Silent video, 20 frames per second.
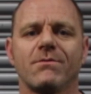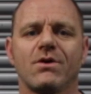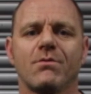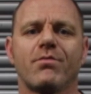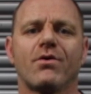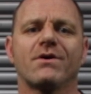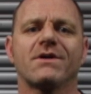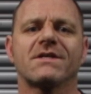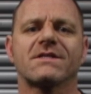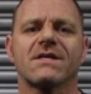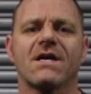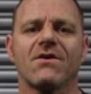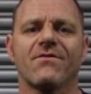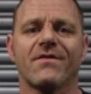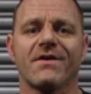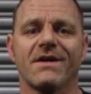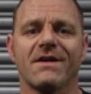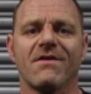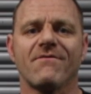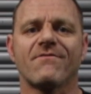you put yourself
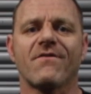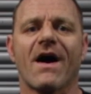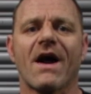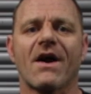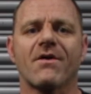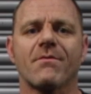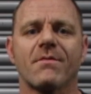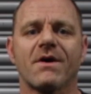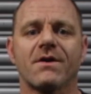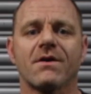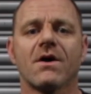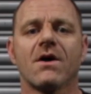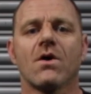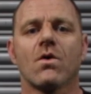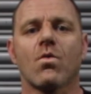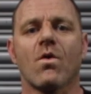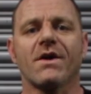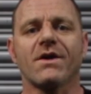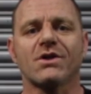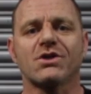in an environment
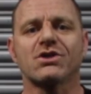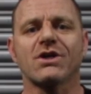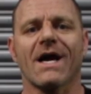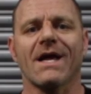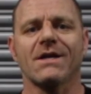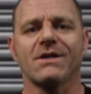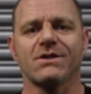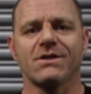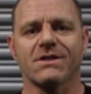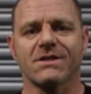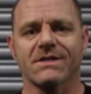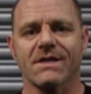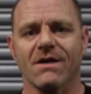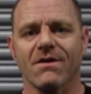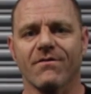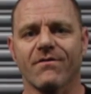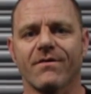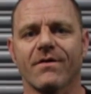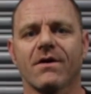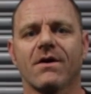where you challenge
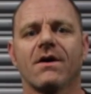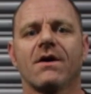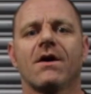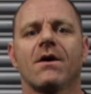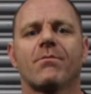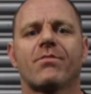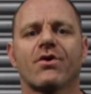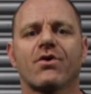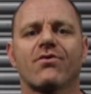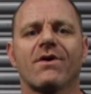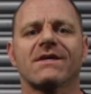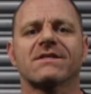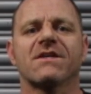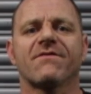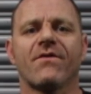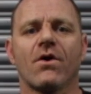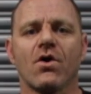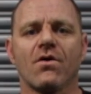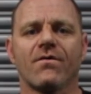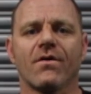yourself.
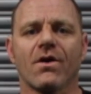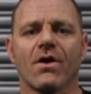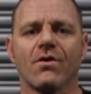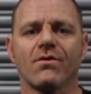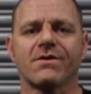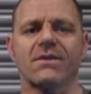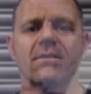Progressive overload.